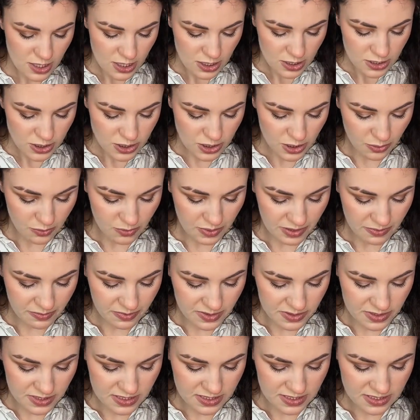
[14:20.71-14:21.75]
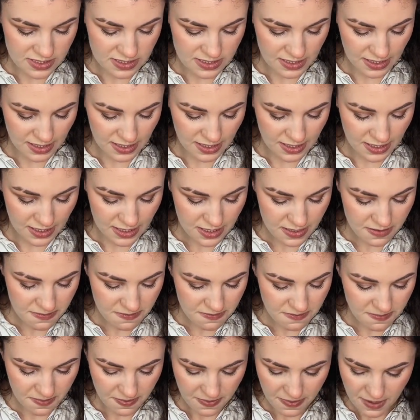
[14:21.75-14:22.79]
So we will
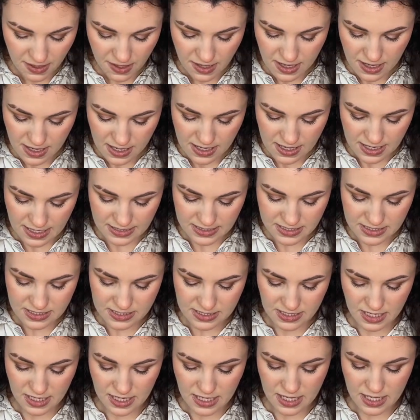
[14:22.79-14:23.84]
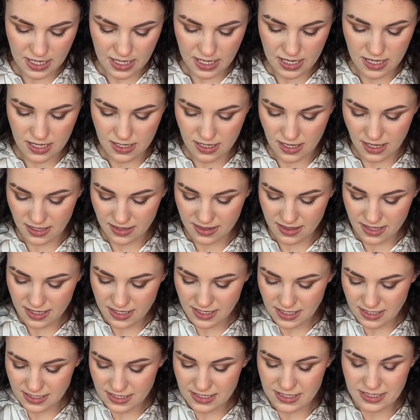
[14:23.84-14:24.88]
see. It's, I think
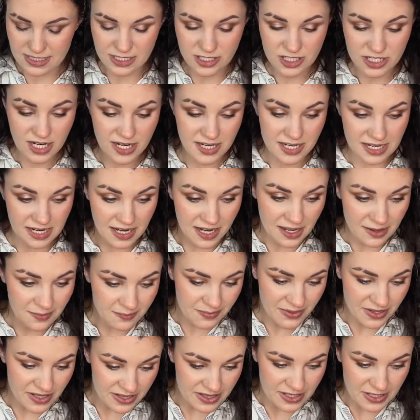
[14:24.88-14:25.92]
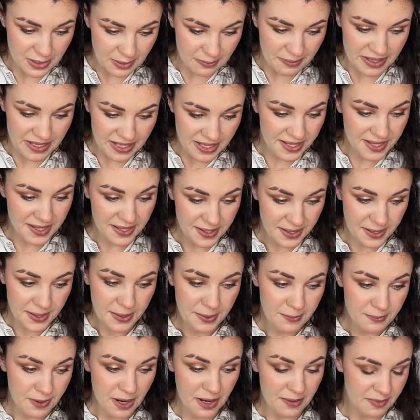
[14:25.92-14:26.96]
I need to shake it up a little bit,
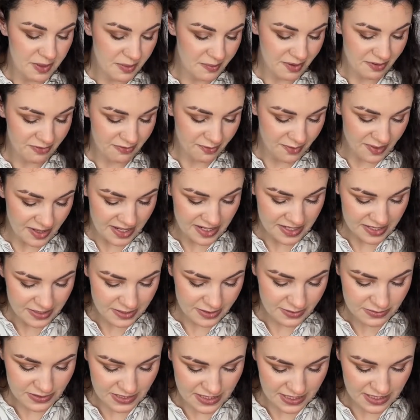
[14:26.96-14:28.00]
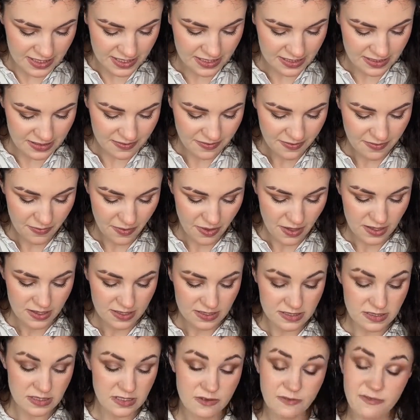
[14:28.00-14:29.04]
probably before I use it,
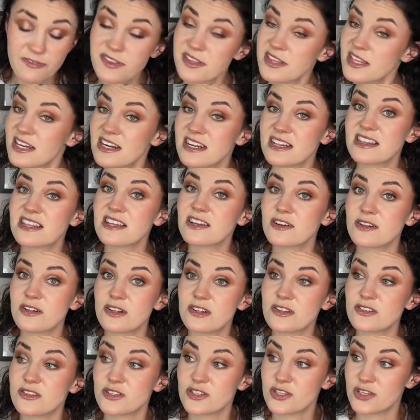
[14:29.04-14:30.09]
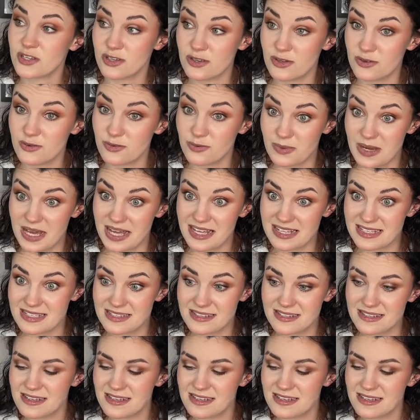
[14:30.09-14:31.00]
because it's feeling a little too wet.